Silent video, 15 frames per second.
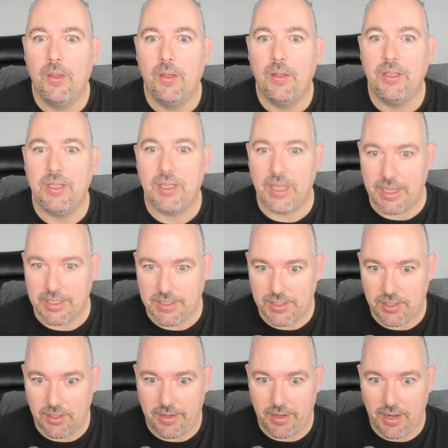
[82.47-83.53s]

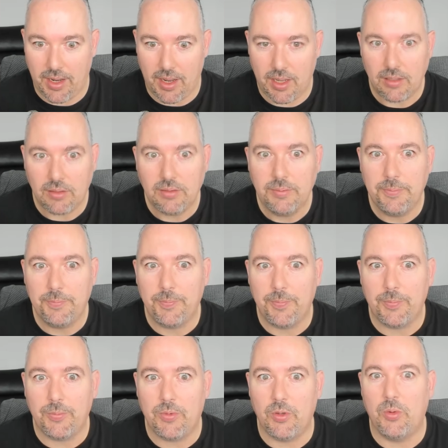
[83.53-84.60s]
yesterday.
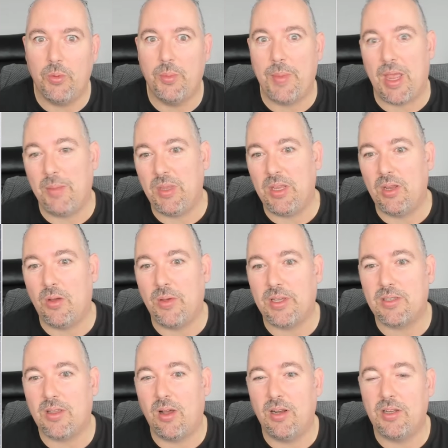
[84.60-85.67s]
You maybe know
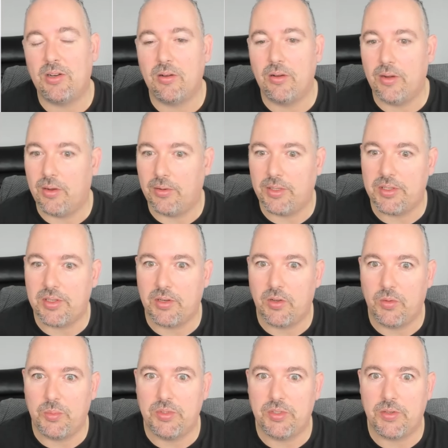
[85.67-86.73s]
Excalidraw or not. It's an
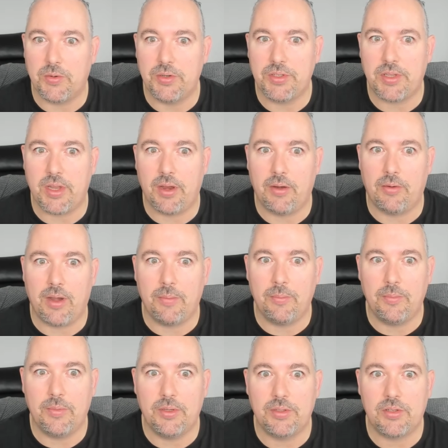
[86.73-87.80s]
open source
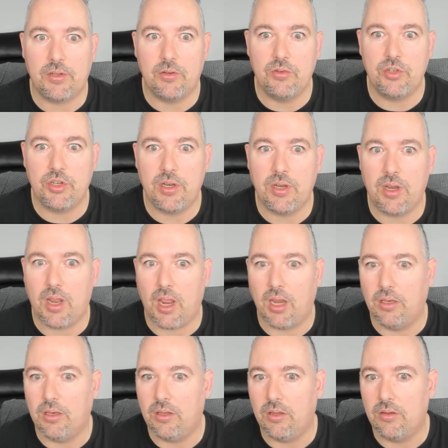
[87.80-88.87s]
diagram solution,
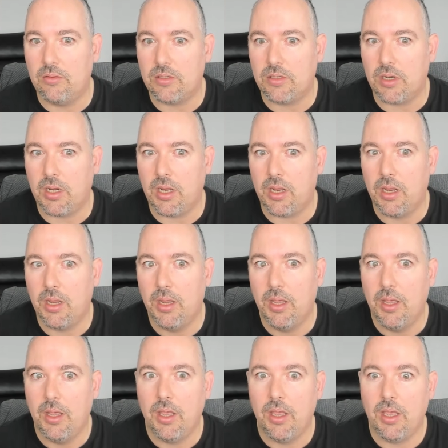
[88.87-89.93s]
and usually
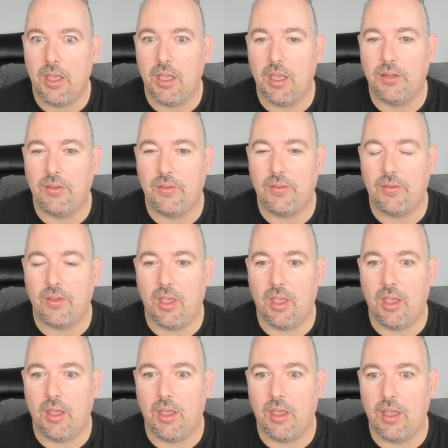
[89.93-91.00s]
it's
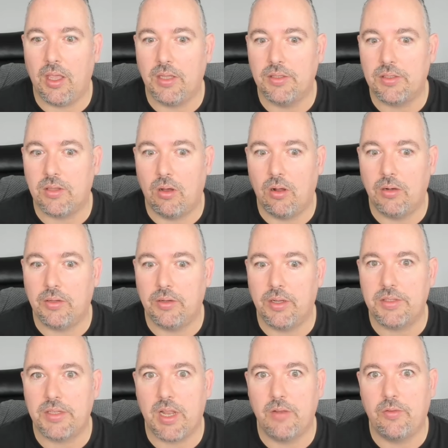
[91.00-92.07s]
installed on a
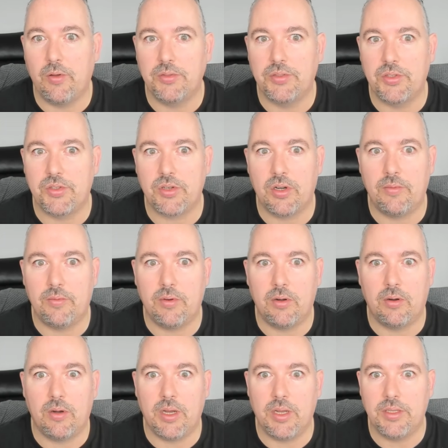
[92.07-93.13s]
self-hosted server
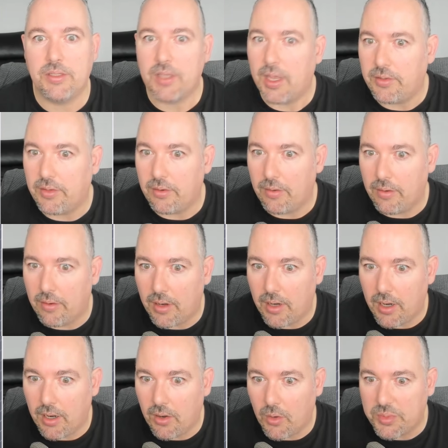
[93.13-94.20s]
or inside your
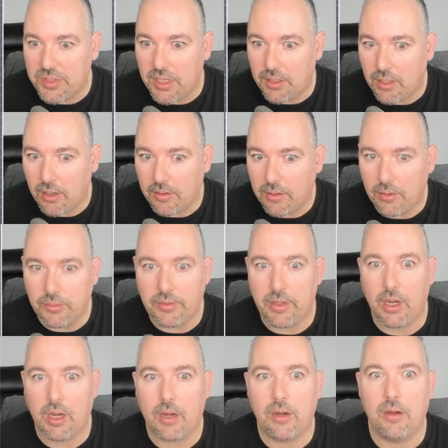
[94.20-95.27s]
Obsidian node
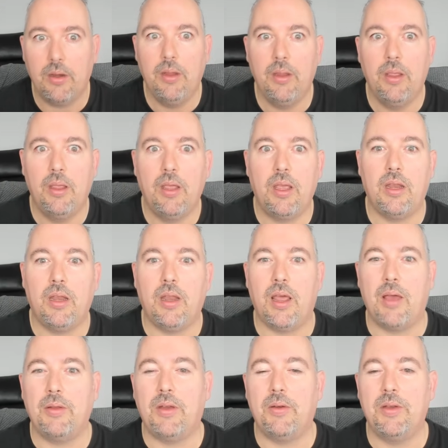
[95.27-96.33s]
taker. And
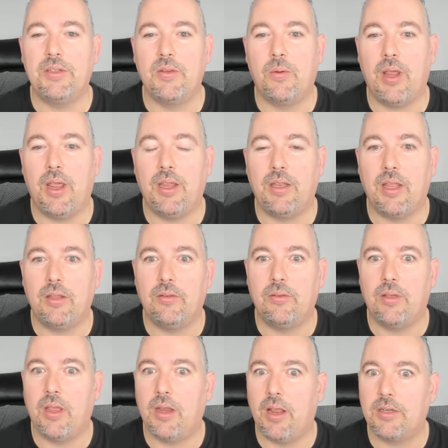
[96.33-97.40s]
now there is a way that you
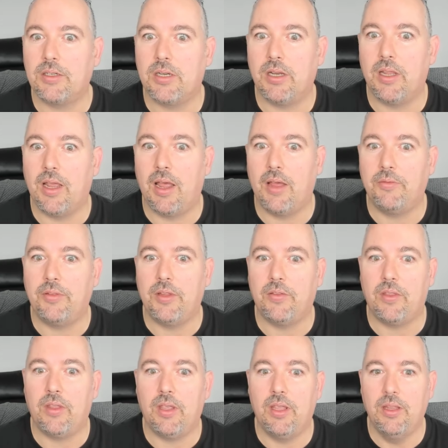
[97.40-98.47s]
can actually have
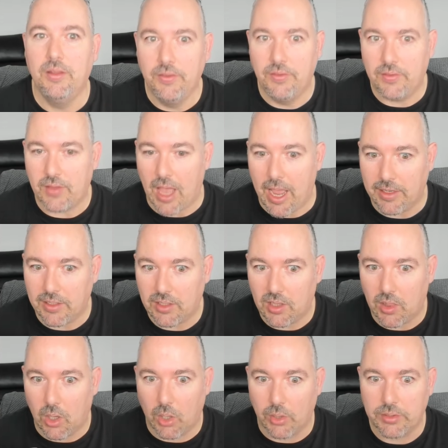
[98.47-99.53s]
this inside
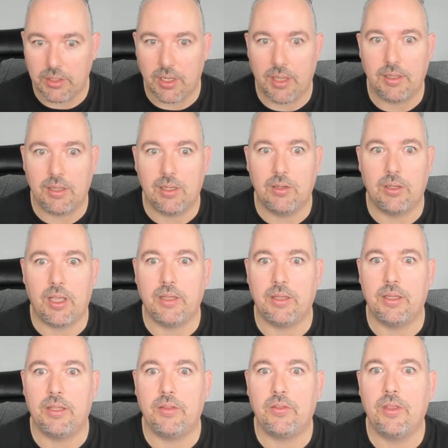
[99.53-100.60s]
Claude, and look at
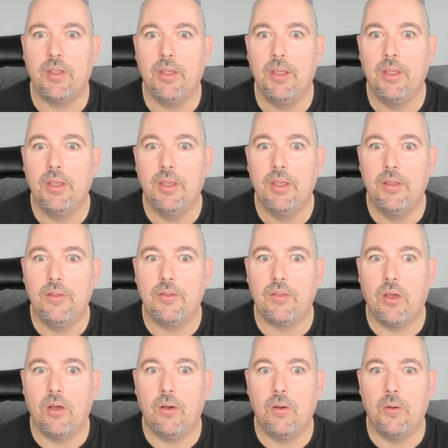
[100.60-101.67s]
this.
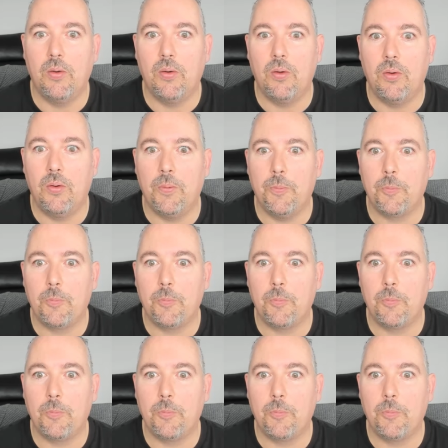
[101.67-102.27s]
So